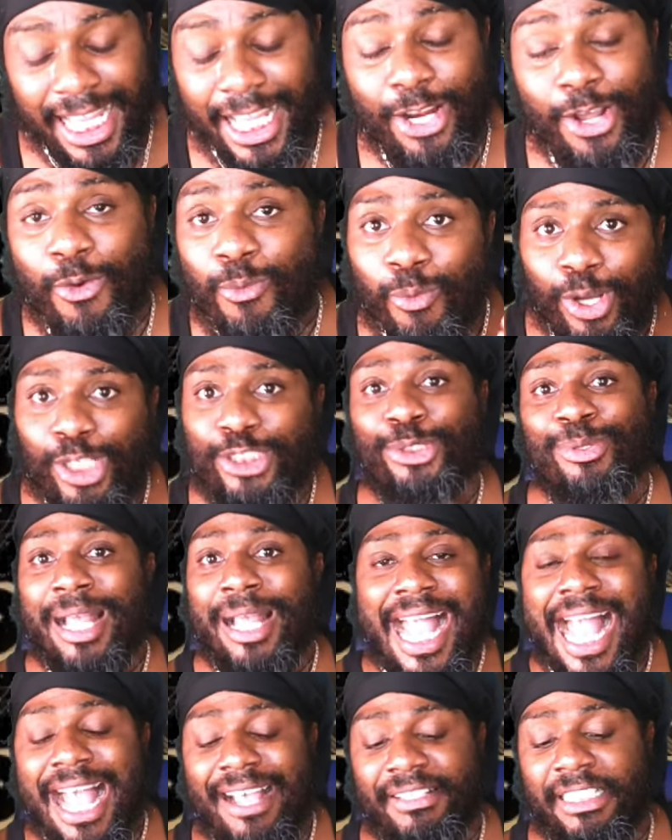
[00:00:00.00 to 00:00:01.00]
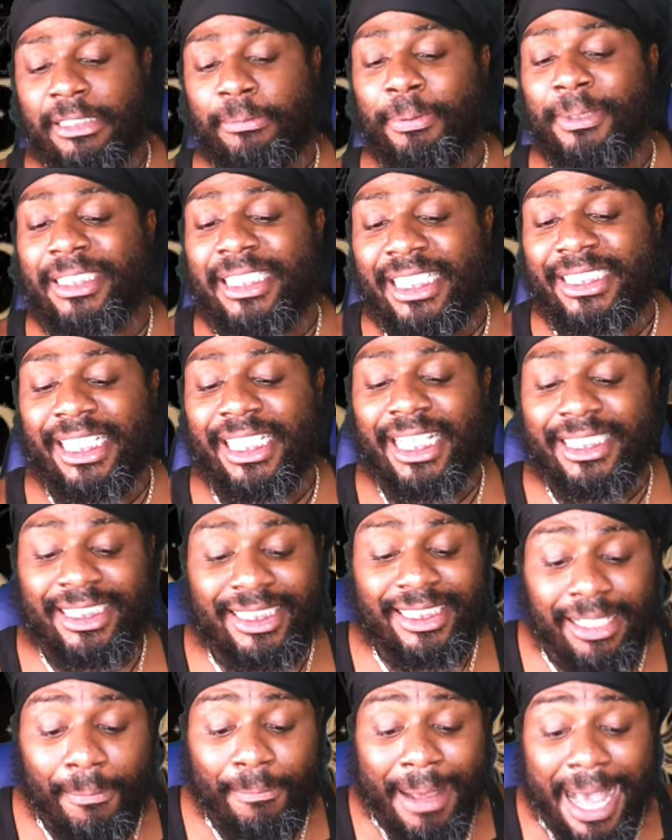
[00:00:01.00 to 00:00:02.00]
They don't want you to have this position. It's
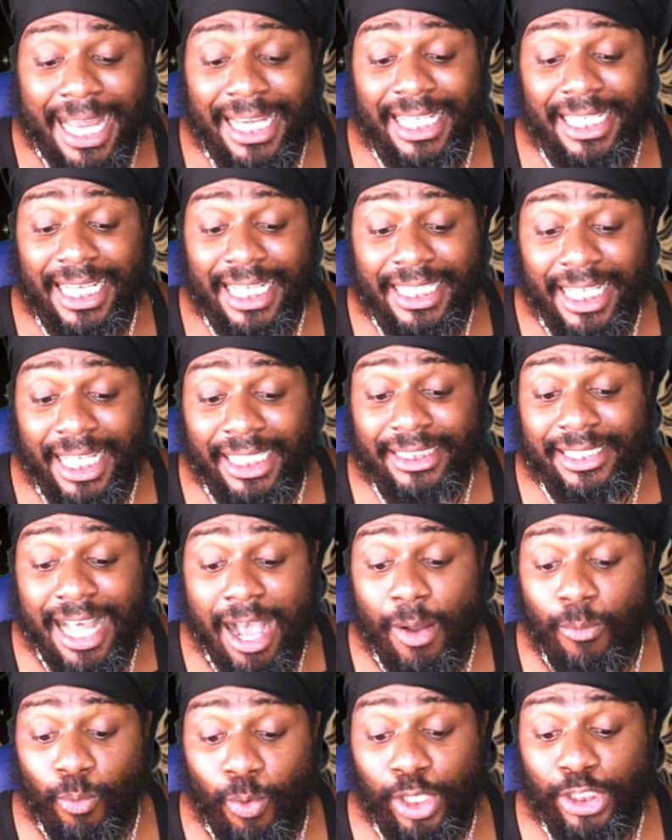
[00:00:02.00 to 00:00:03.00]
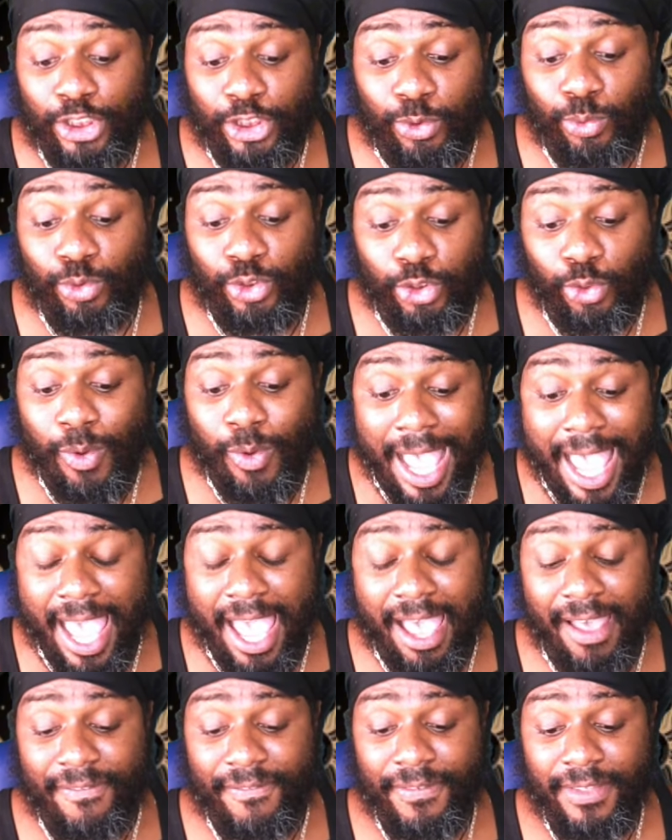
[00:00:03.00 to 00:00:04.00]
somebody that does not want you to
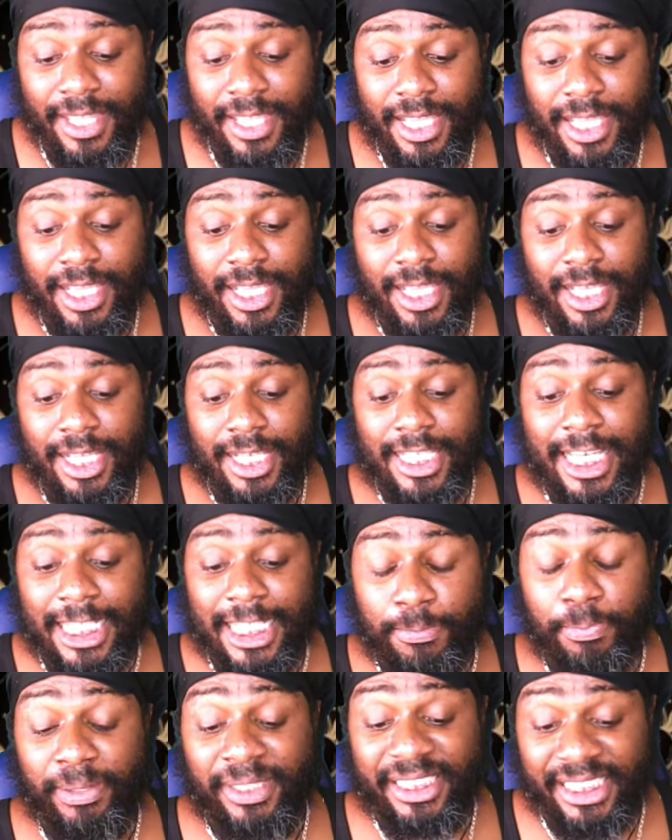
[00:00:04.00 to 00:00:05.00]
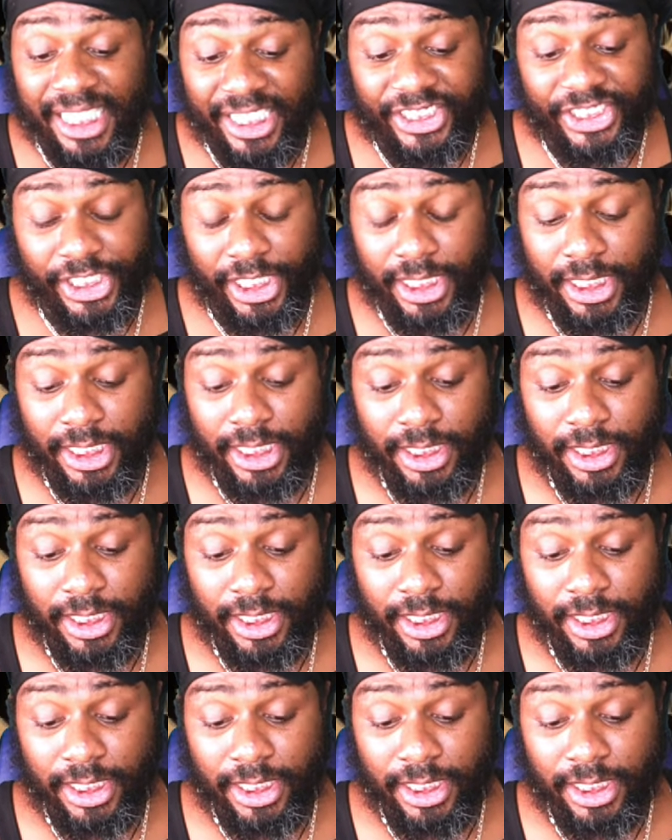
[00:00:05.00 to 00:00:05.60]
have this position.